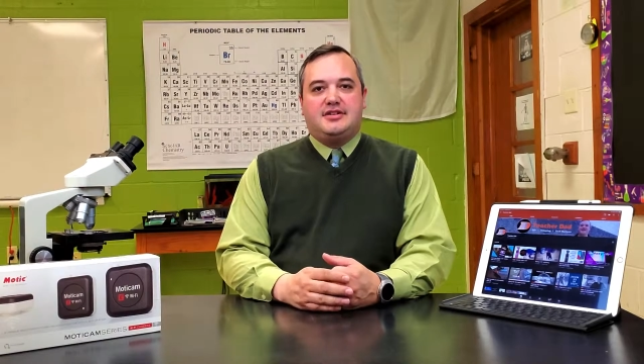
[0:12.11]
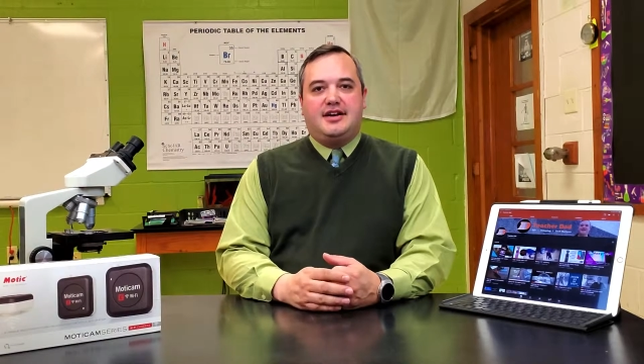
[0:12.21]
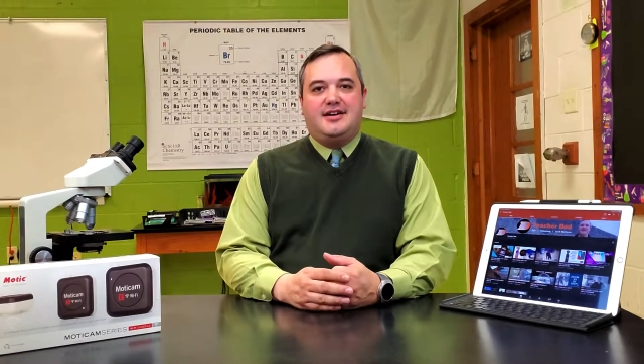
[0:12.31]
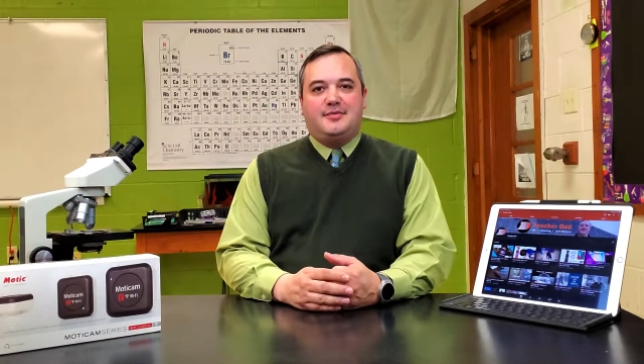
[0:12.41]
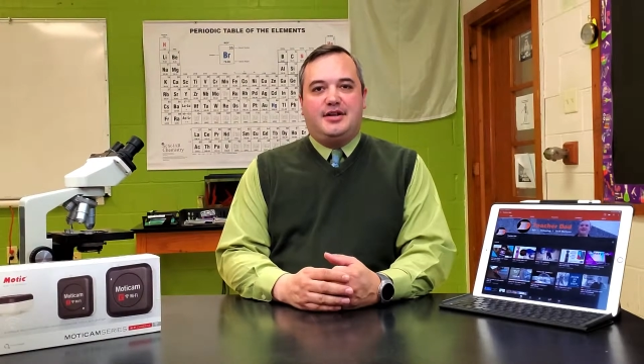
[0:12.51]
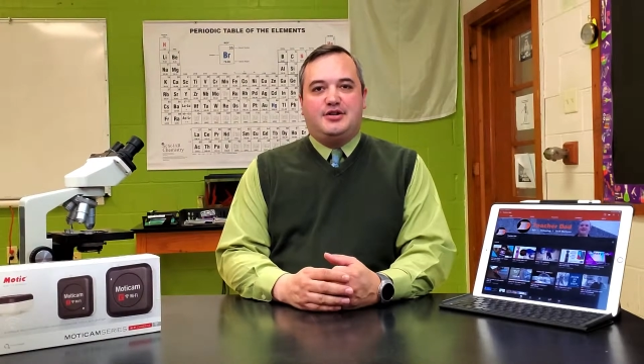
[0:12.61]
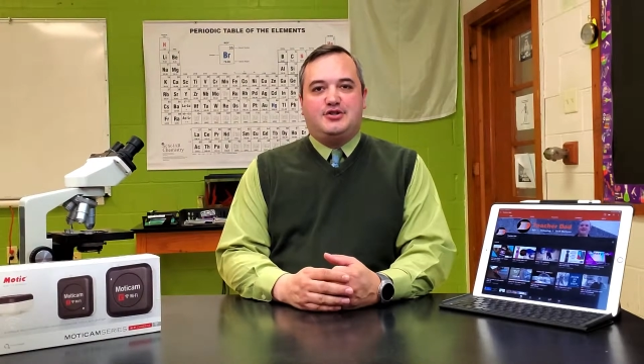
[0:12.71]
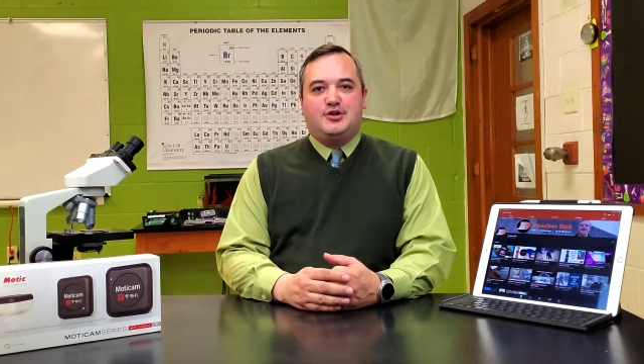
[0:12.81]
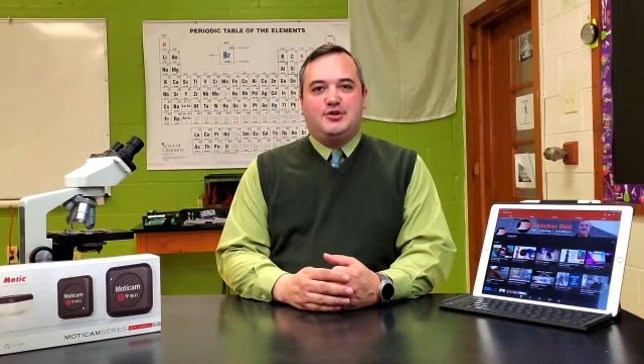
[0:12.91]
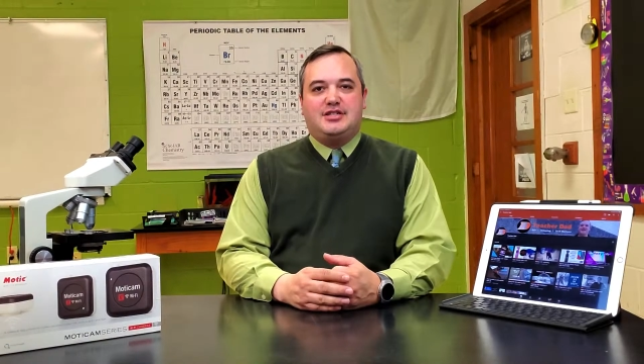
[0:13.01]
Uh, I'm going to
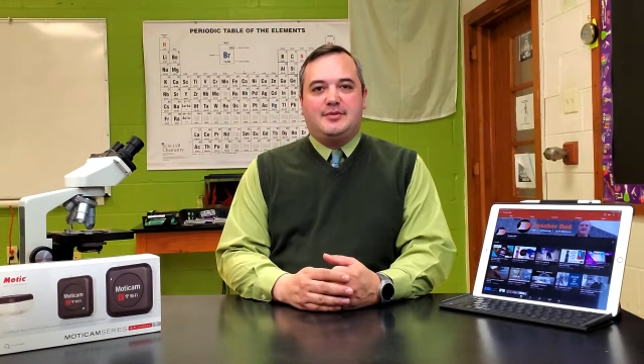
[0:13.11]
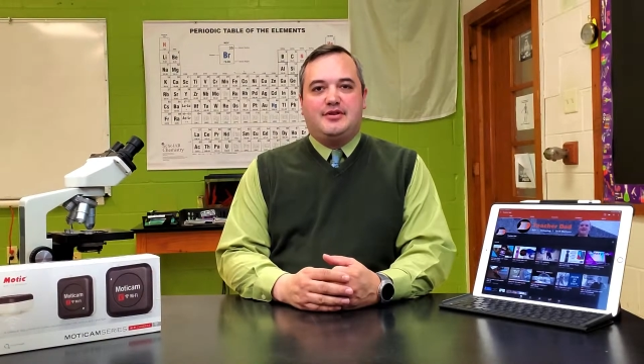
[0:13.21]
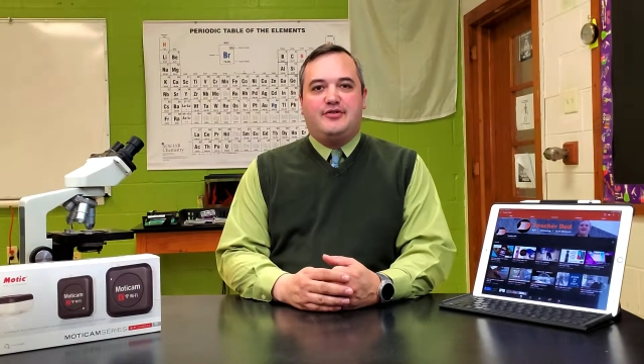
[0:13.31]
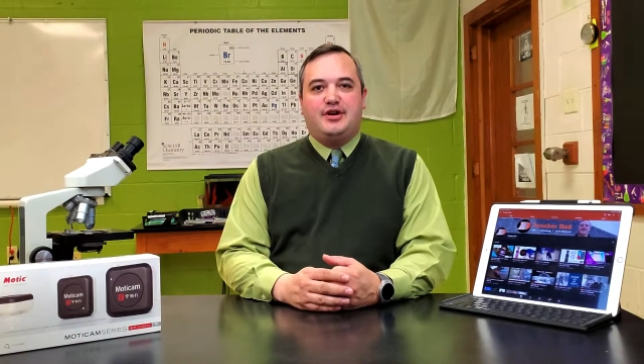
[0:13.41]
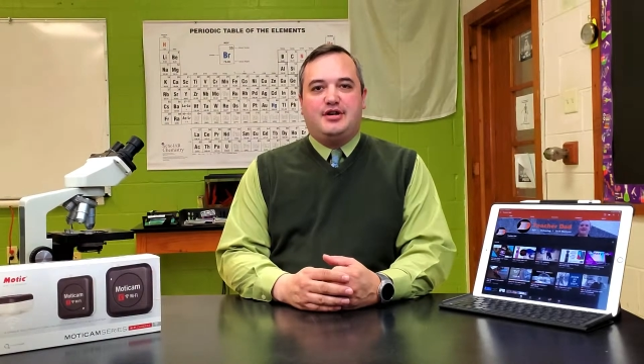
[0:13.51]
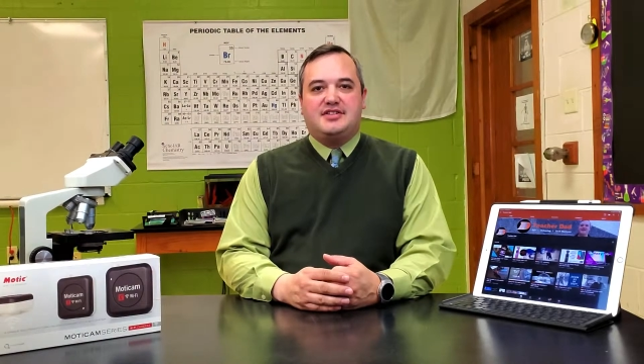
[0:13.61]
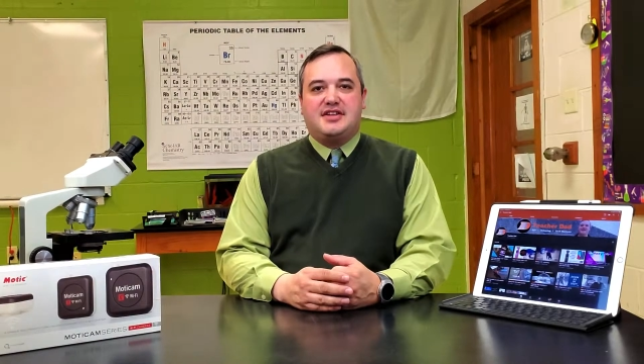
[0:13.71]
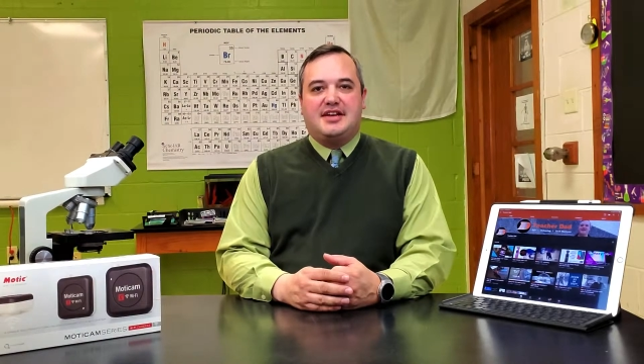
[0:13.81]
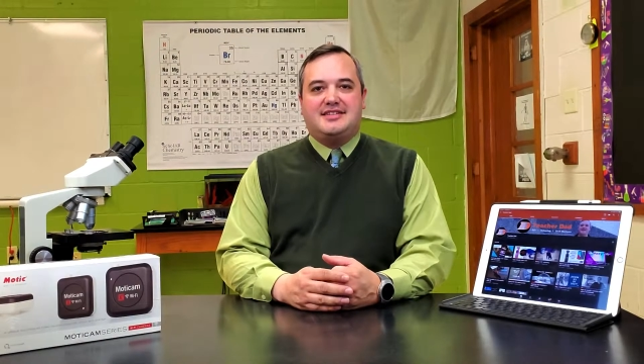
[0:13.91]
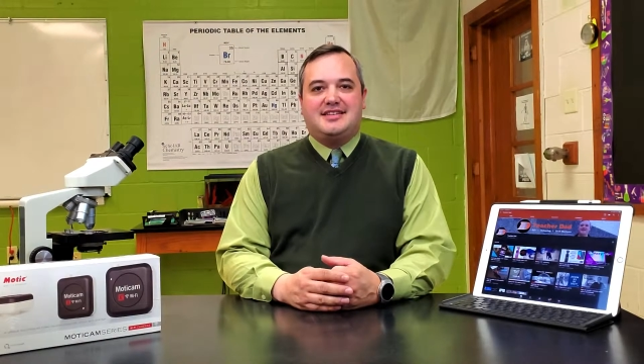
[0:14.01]
show you some of the various
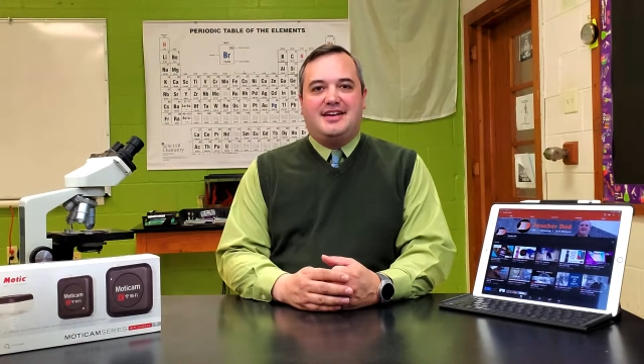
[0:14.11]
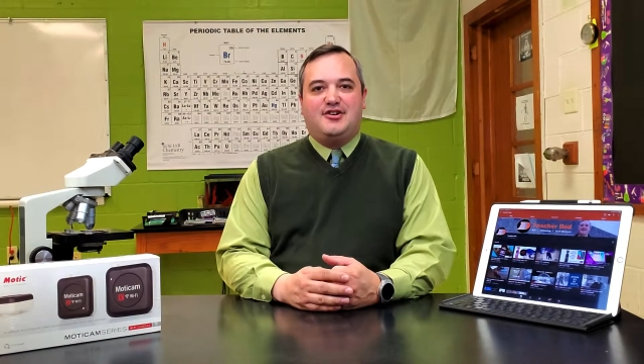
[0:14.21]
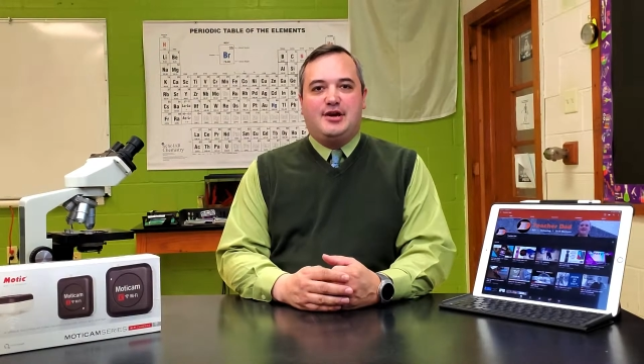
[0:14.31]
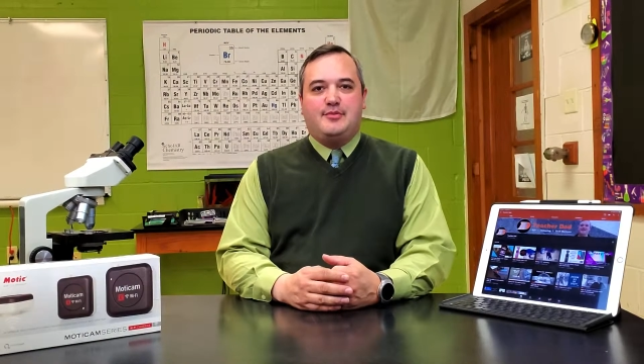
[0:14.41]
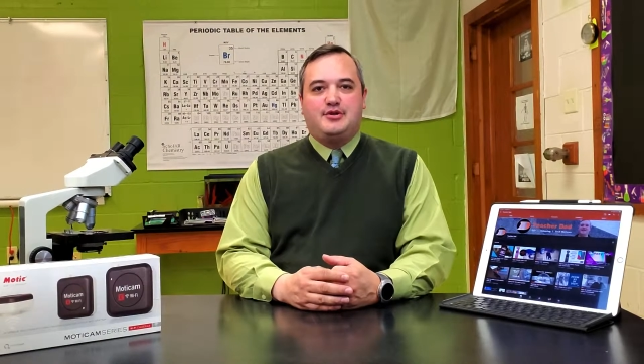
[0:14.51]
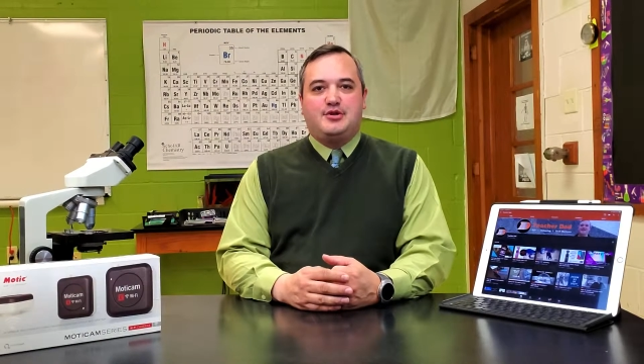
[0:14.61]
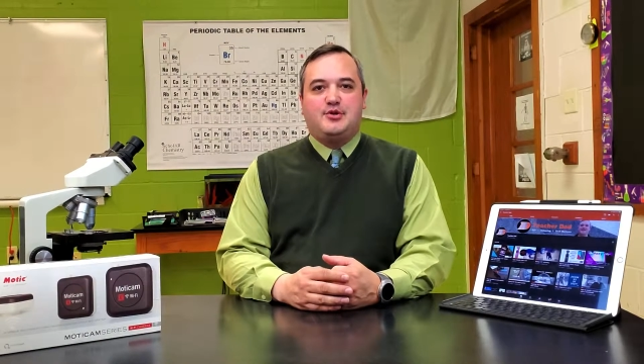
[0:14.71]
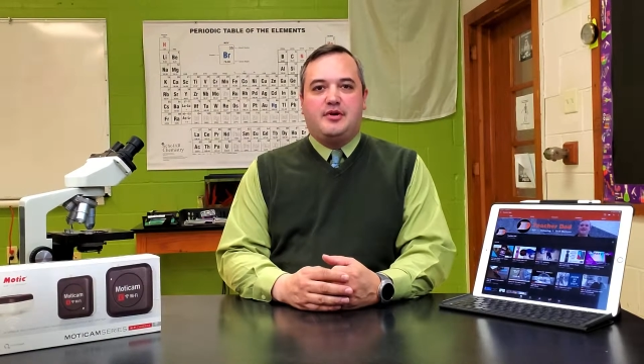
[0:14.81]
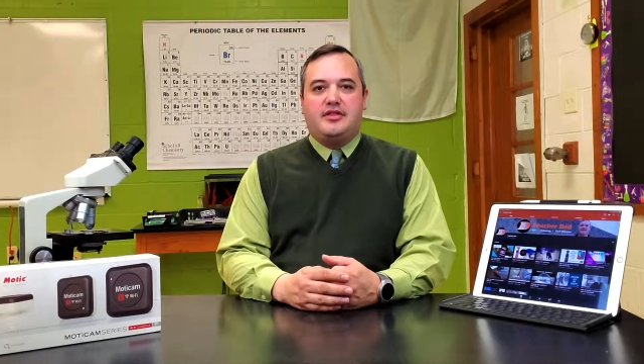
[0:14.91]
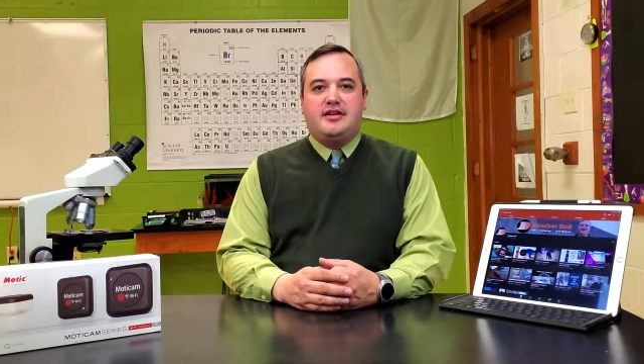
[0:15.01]
things that you're able to do
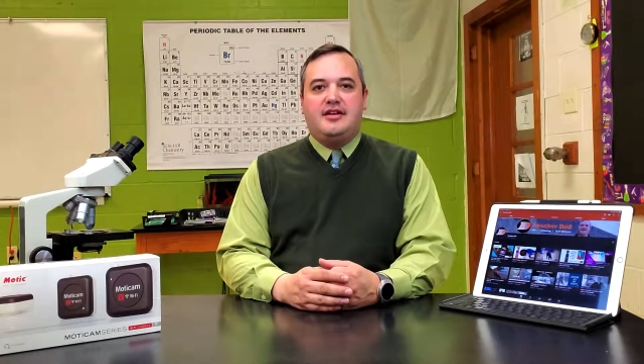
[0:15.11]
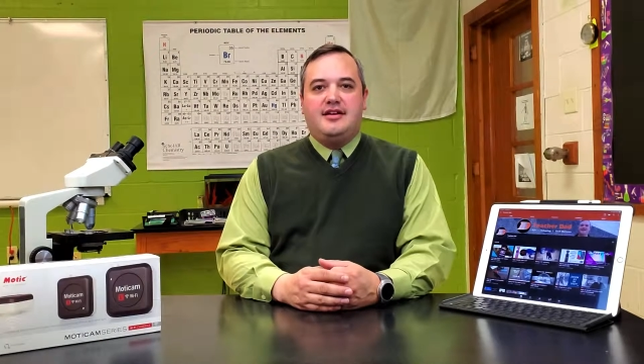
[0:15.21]
with it.